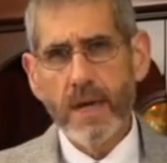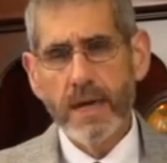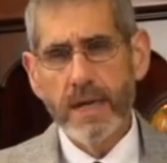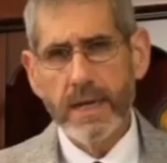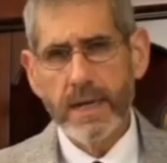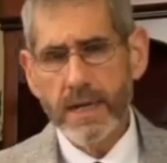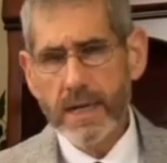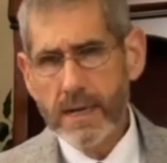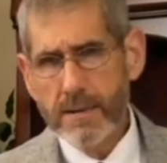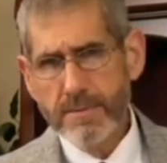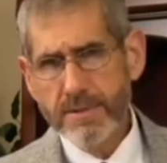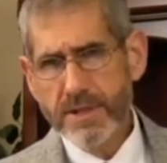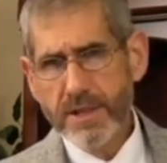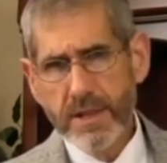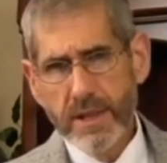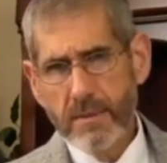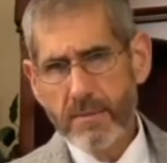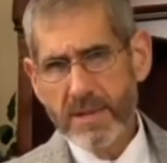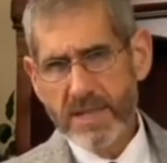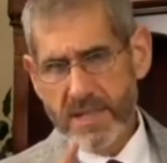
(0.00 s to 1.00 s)
And he comes to
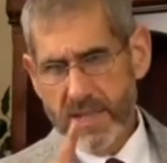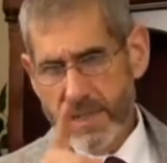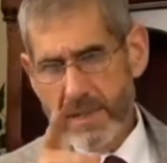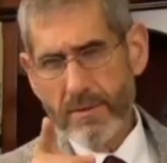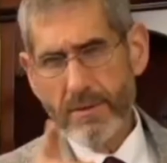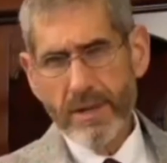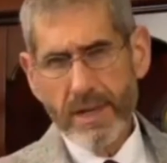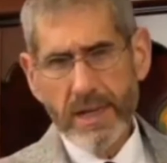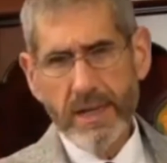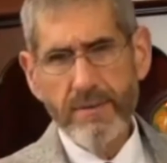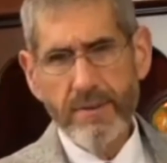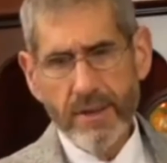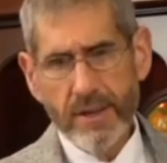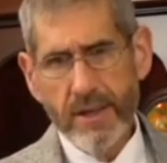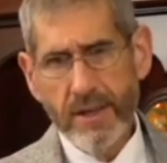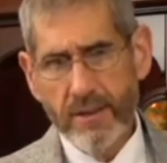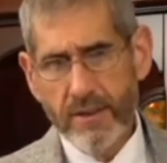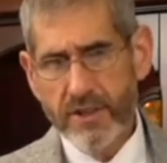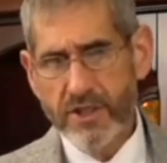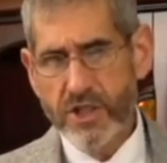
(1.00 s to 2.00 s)
them, he says, I'm going to give you
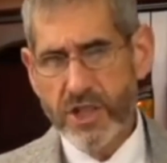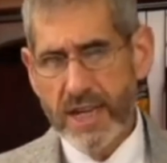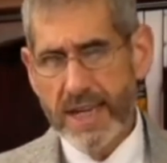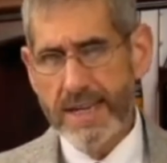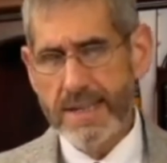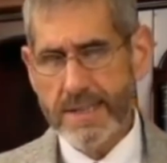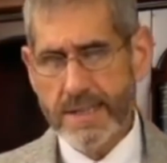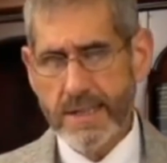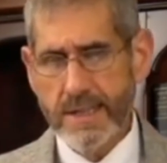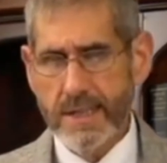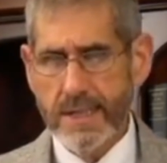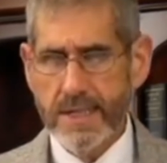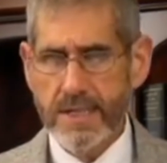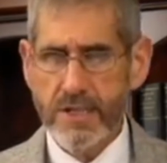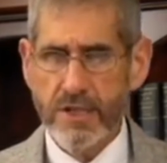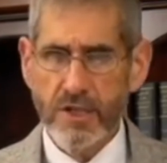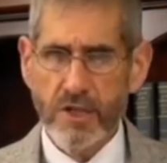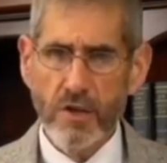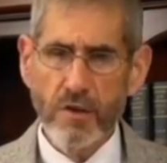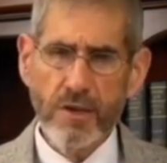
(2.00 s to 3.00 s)
another chance at
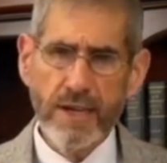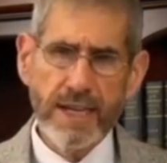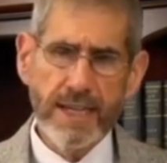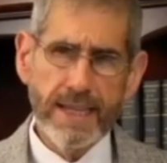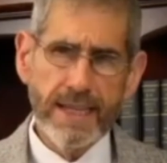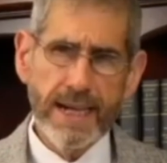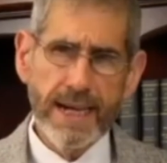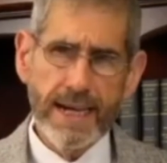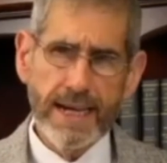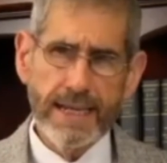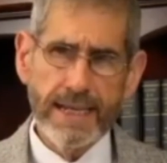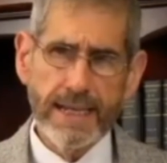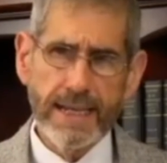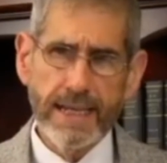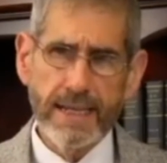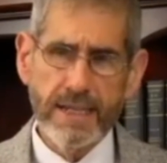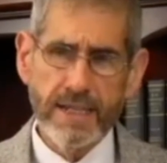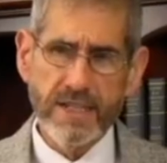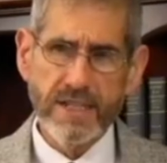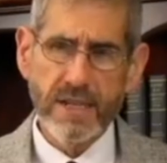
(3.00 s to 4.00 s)
this. And don't get the
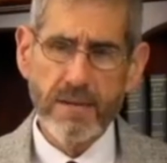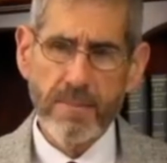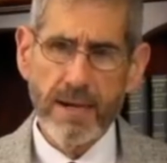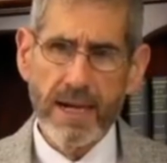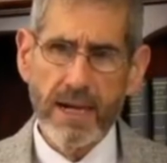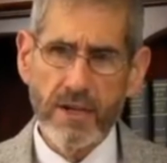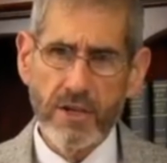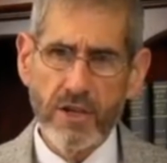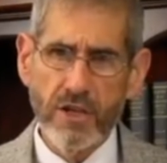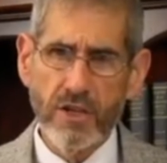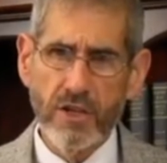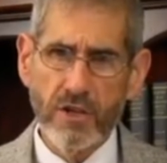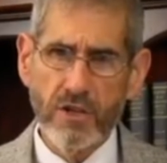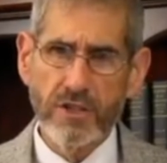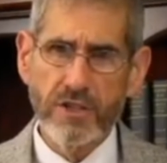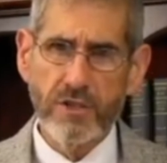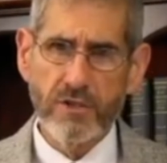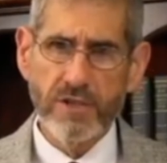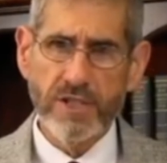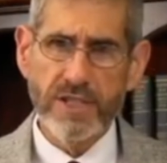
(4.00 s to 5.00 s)
idea that somehow you're
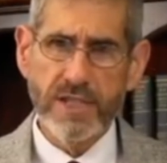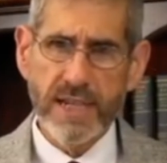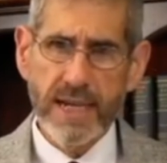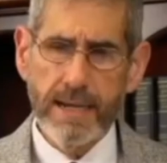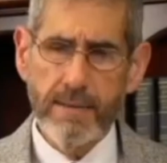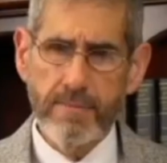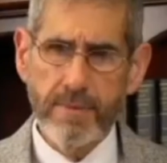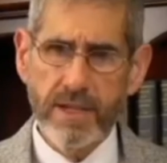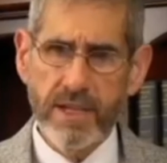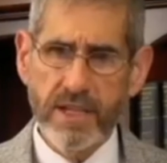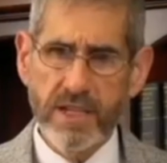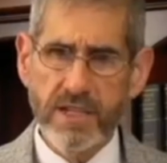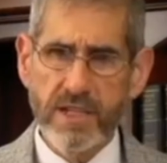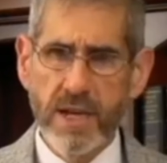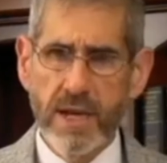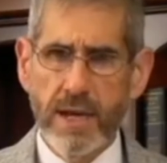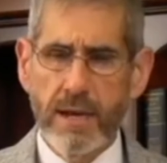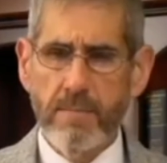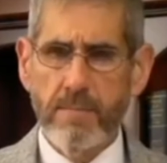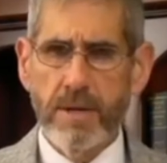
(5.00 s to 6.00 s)
going to escape this
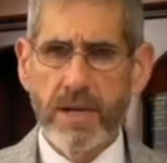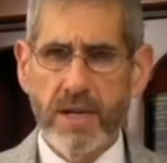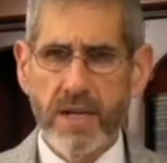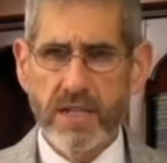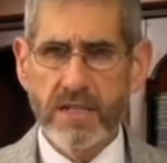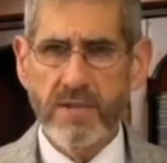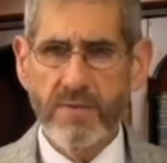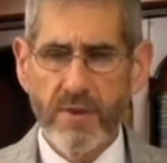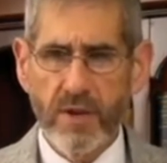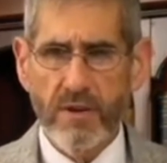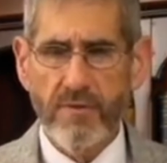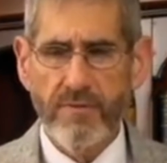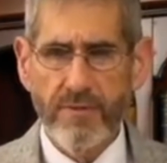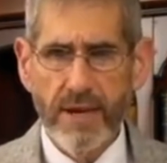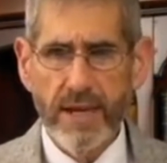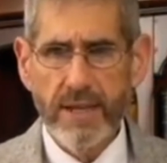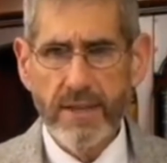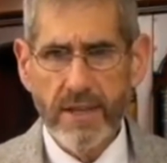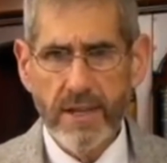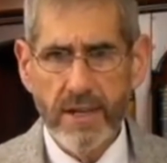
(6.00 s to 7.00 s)
because of your
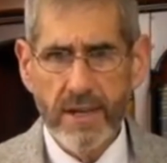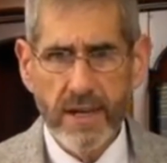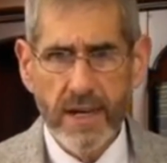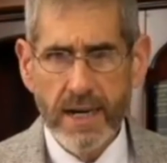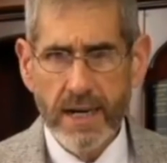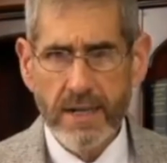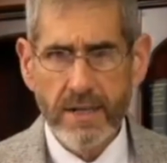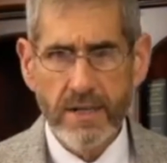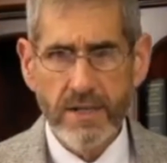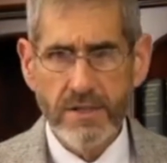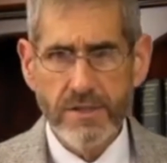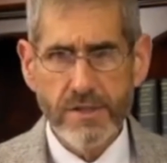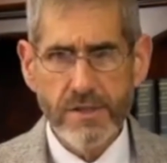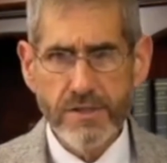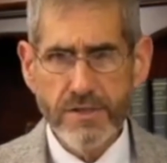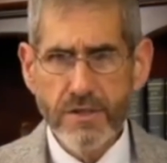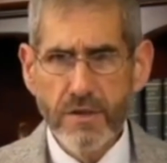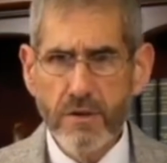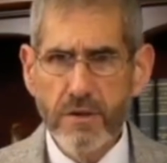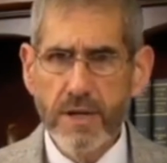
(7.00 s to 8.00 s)
faith in God, because
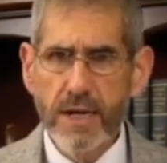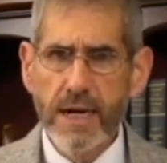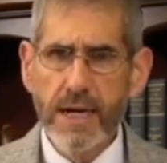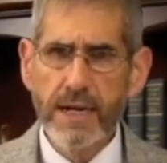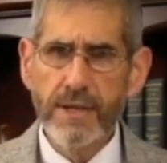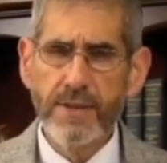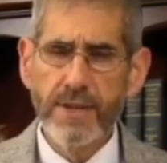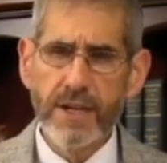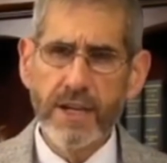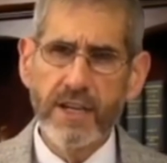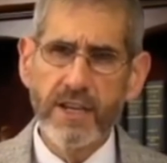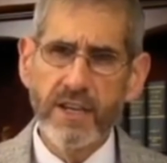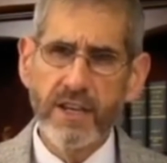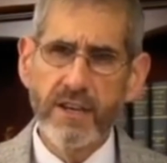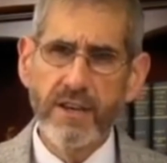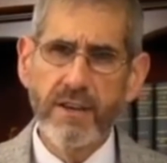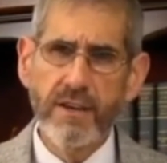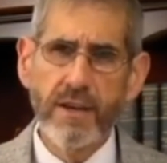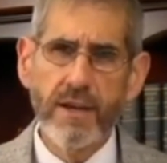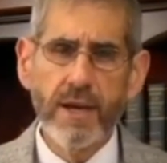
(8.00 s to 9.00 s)
there's no God that
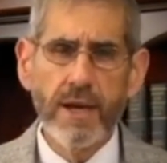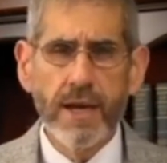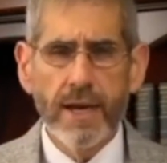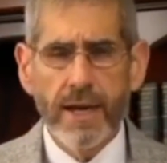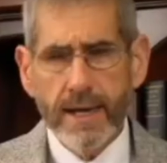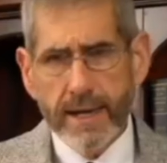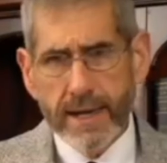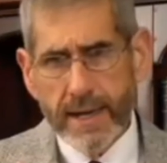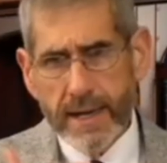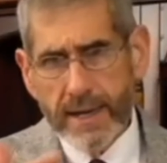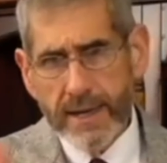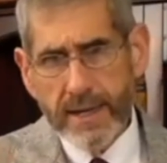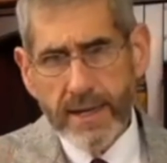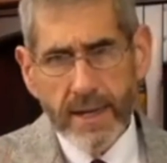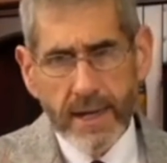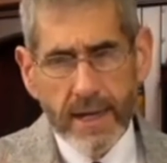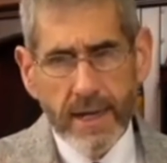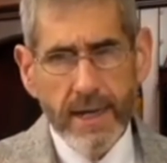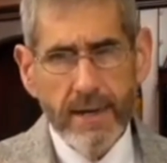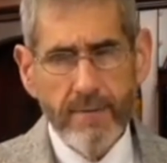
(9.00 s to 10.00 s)
can, can
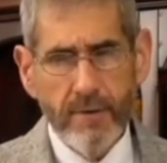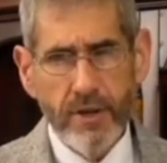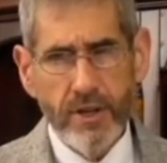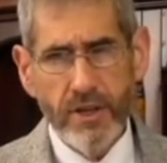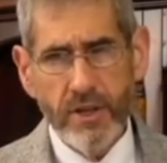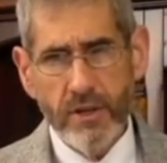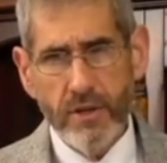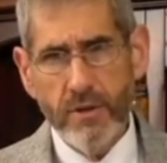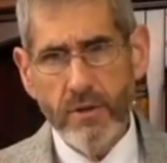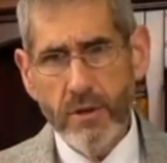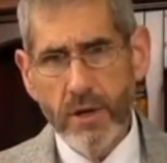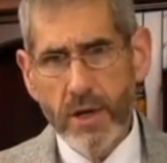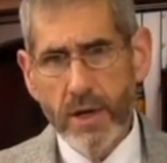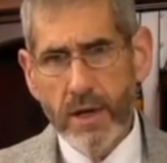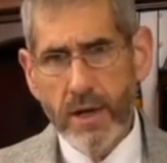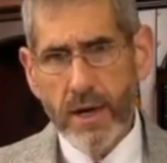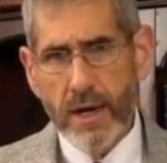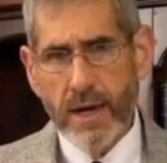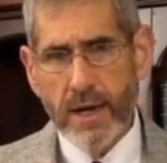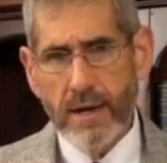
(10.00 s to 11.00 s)
deliver you
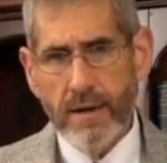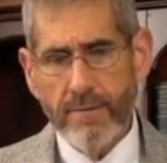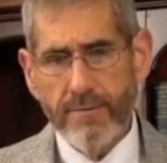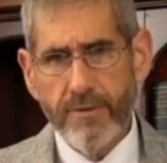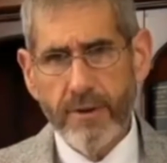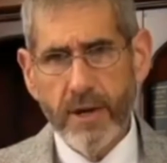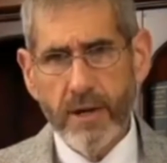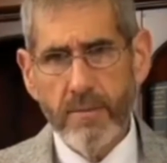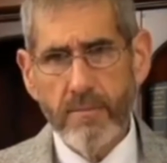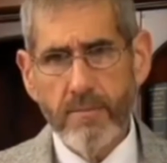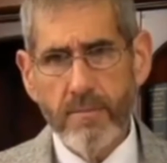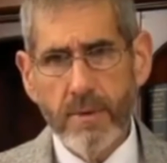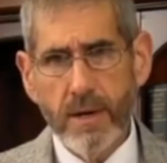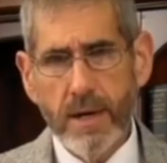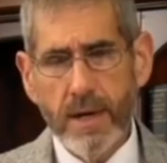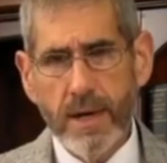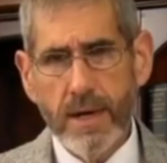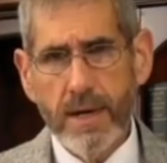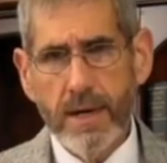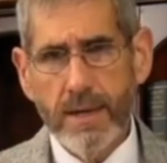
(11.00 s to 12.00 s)
uh, from
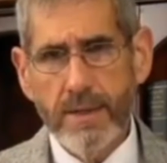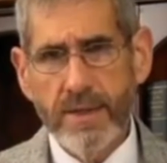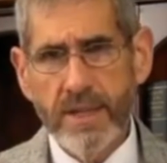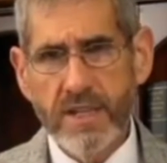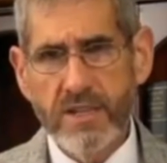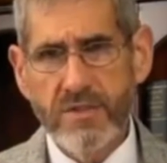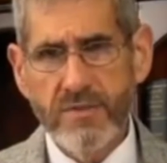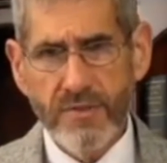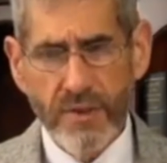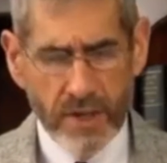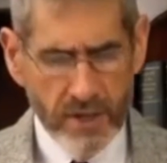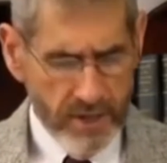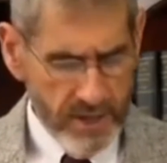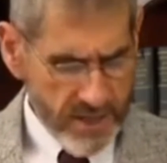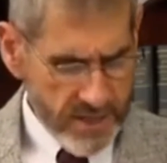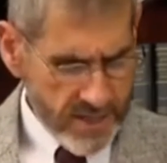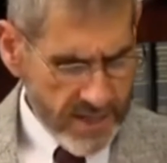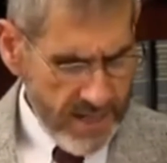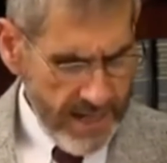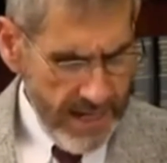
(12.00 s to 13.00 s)
uh, this
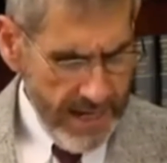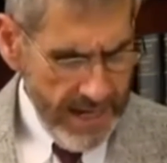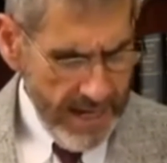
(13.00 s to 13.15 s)
furnace.